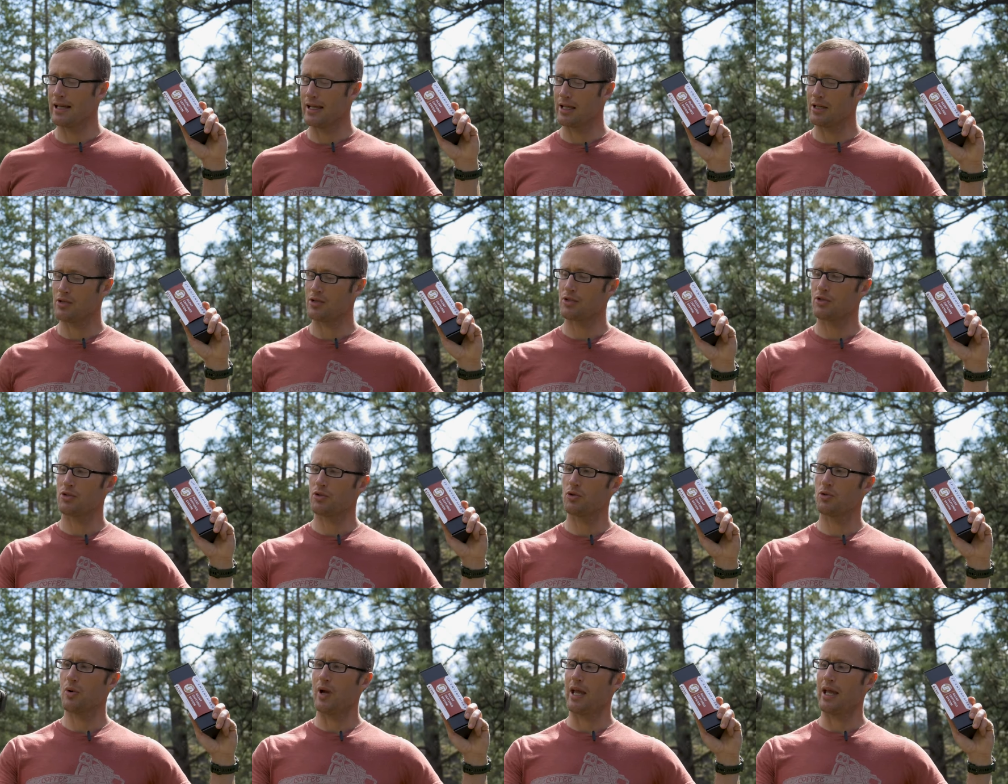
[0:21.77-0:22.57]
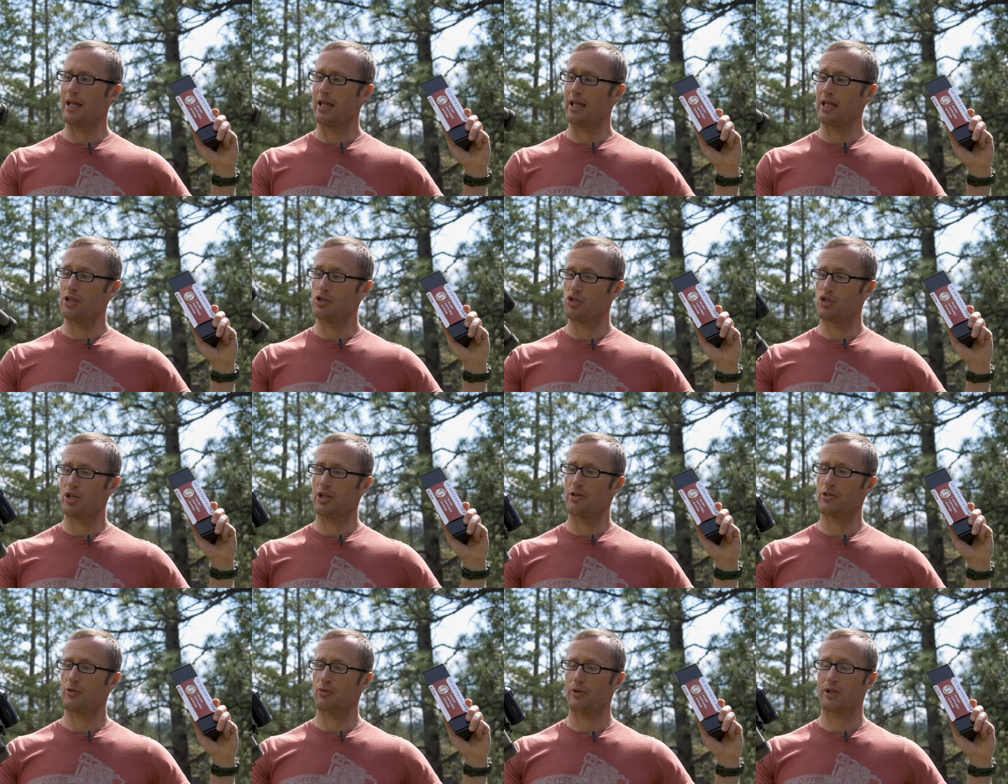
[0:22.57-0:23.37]
into a
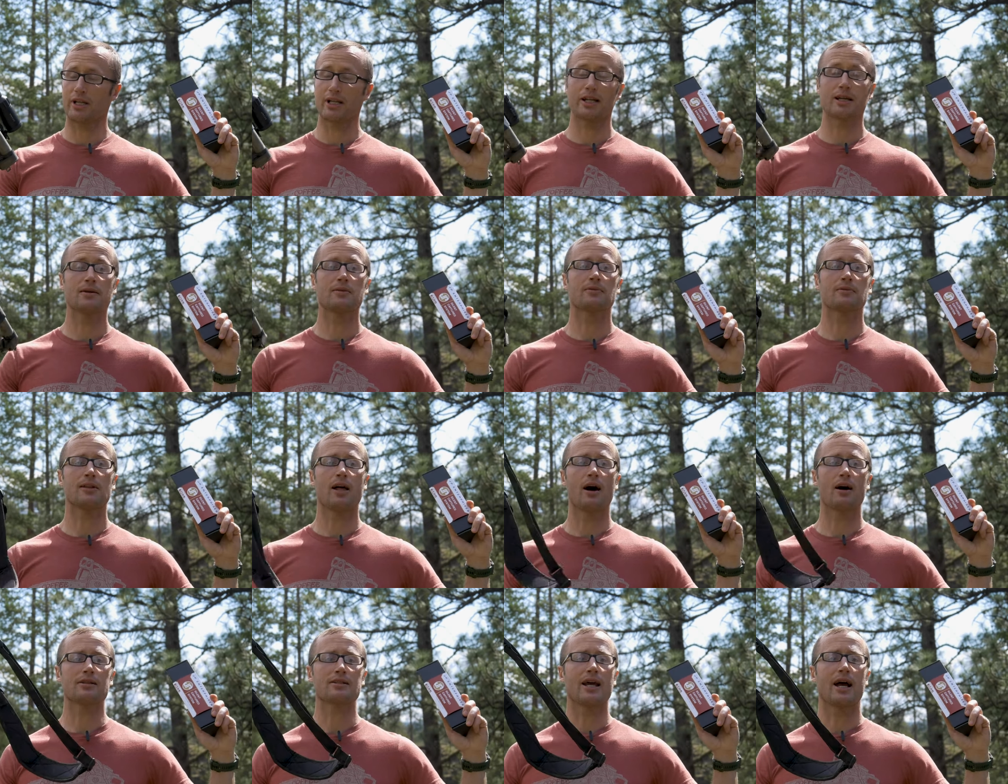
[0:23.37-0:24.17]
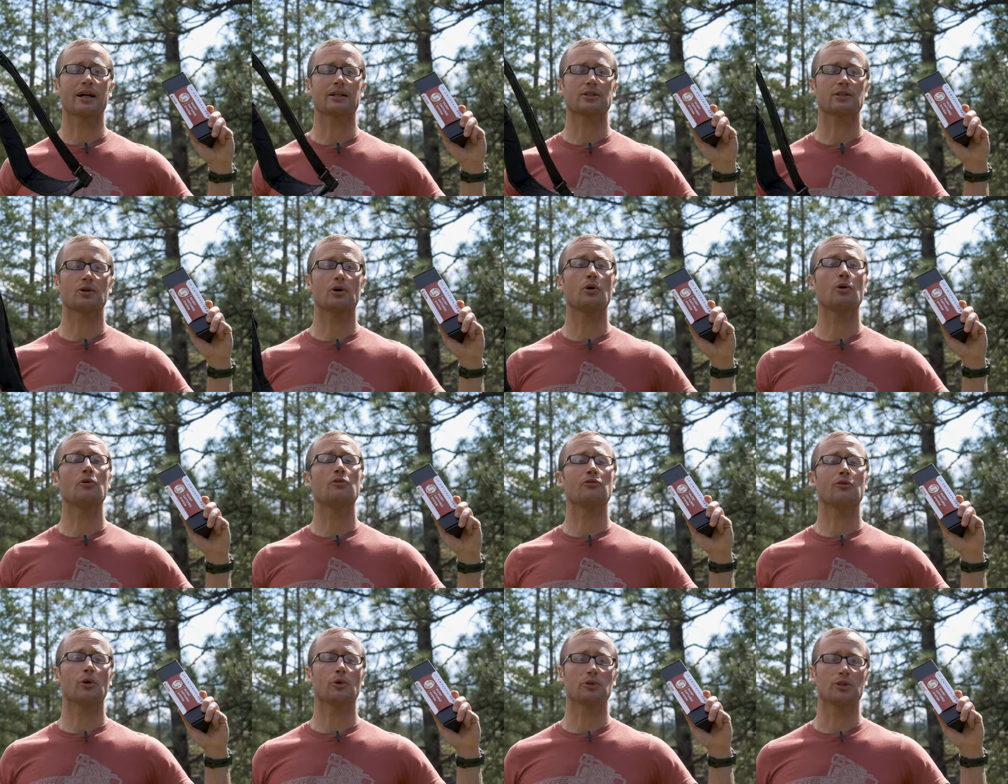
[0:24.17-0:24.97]
Gen 3 Law Tactical
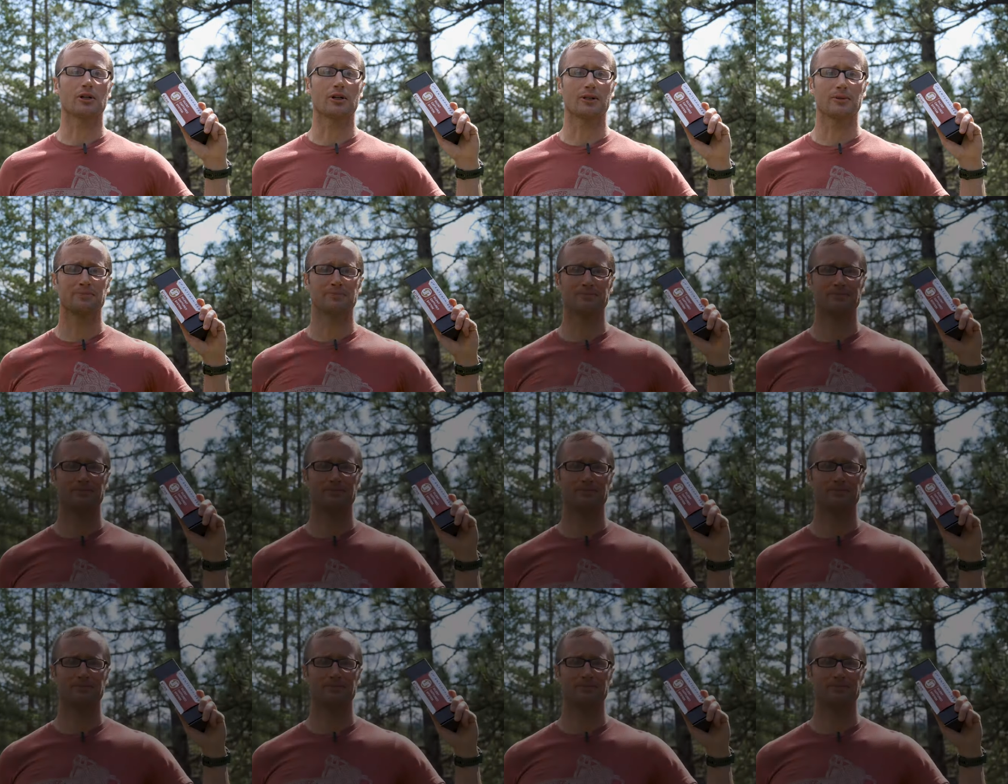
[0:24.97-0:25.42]
folder.